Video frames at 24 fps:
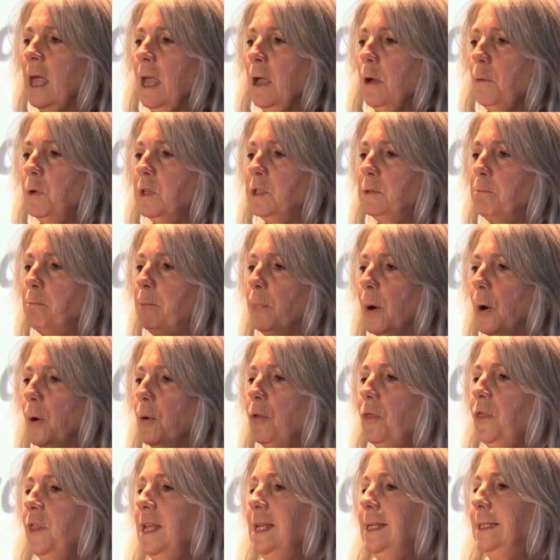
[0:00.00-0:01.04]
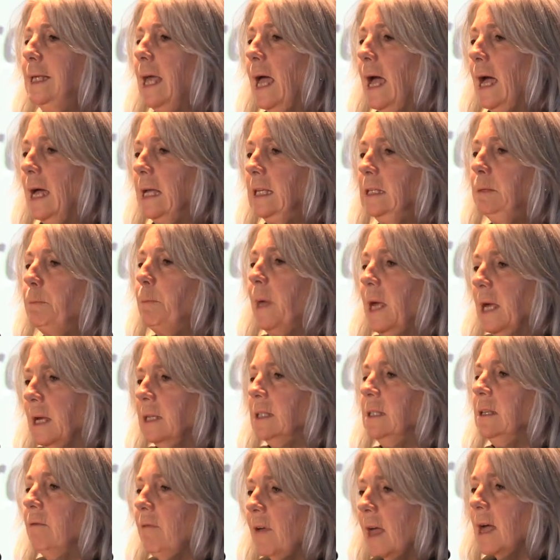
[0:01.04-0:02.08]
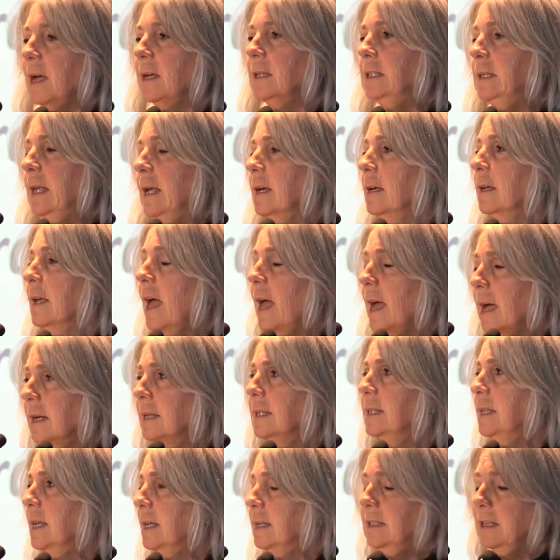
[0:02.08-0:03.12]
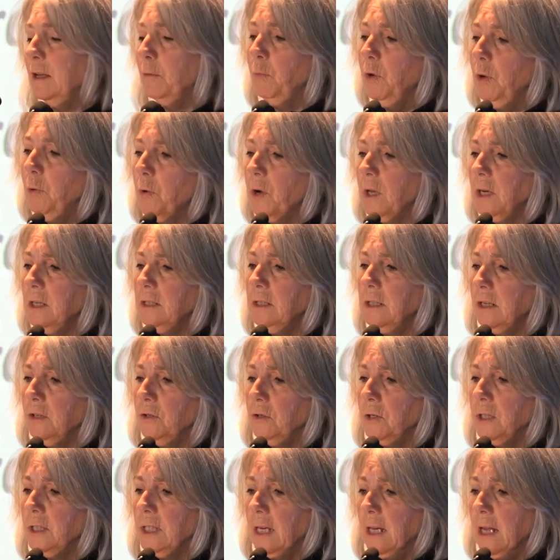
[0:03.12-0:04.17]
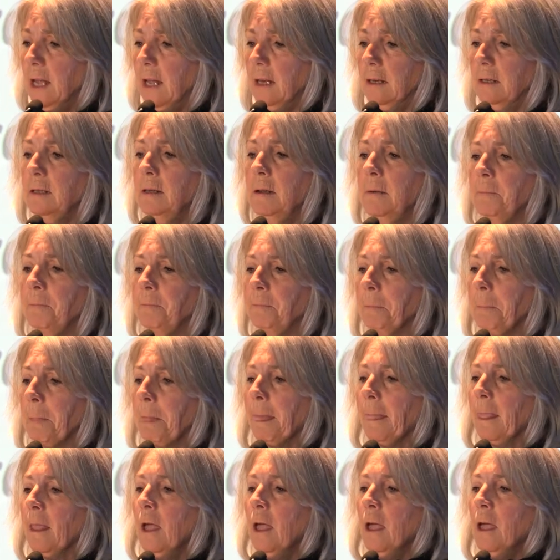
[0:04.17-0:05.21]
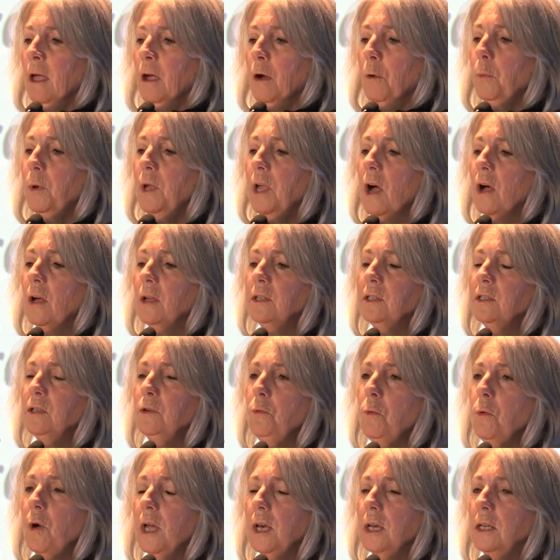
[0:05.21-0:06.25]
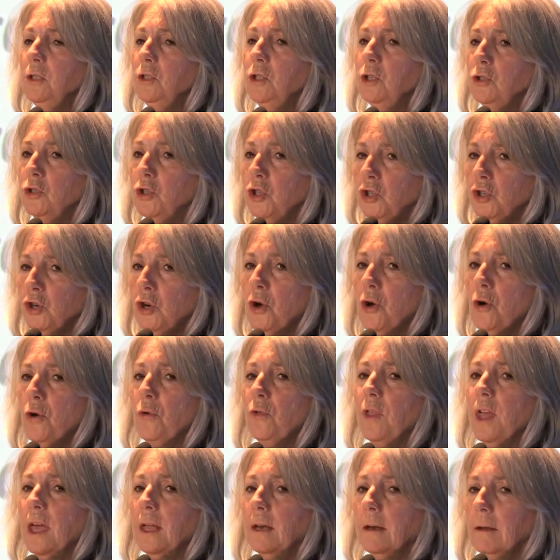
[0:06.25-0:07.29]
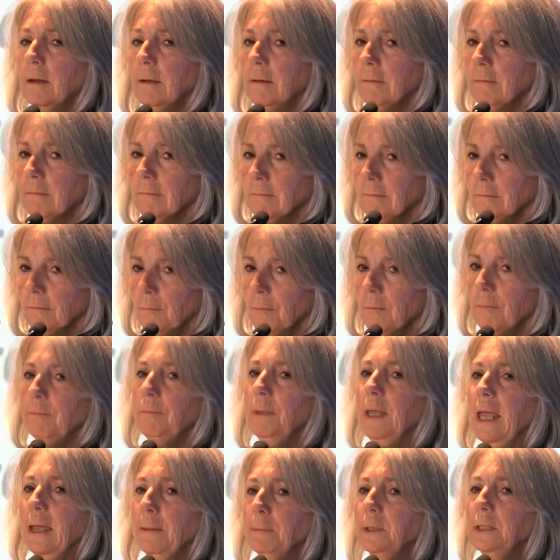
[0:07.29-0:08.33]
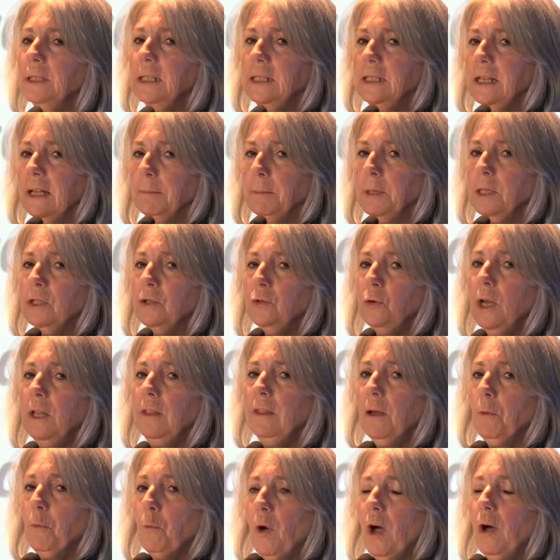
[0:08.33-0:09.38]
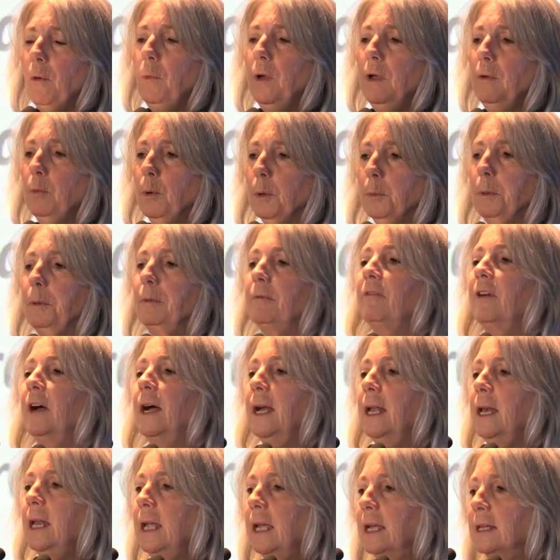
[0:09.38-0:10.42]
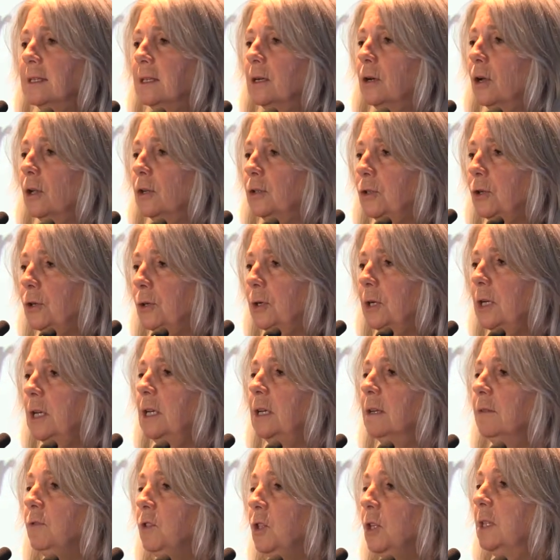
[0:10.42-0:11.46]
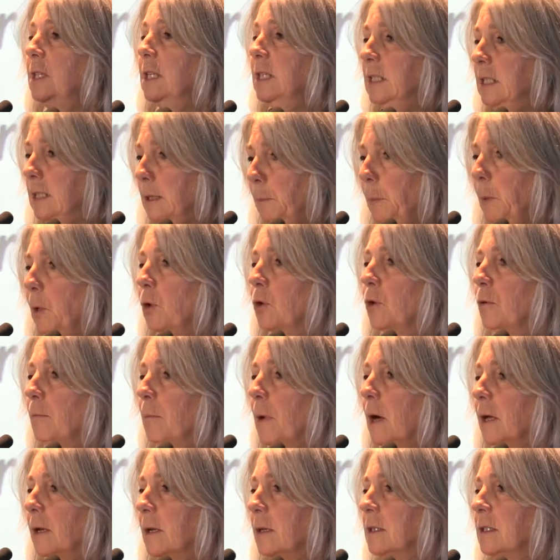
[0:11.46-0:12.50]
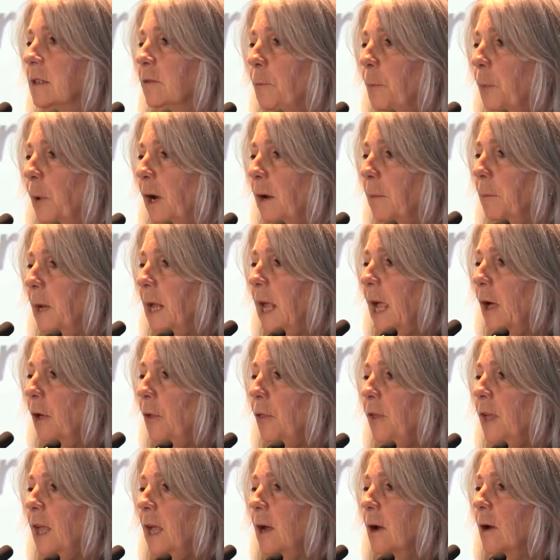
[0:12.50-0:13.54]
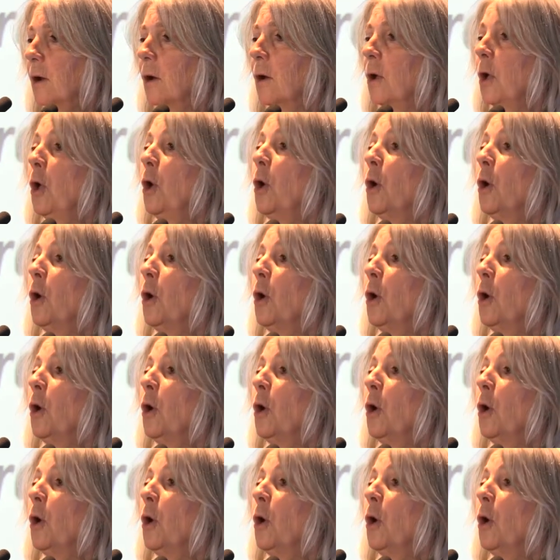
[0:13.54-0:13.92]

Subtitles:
was both these aspects of access that we wanted to understand. We also wanted to show that, be able to demonstrate that what we were providing as an alternative to the typical models of primary health care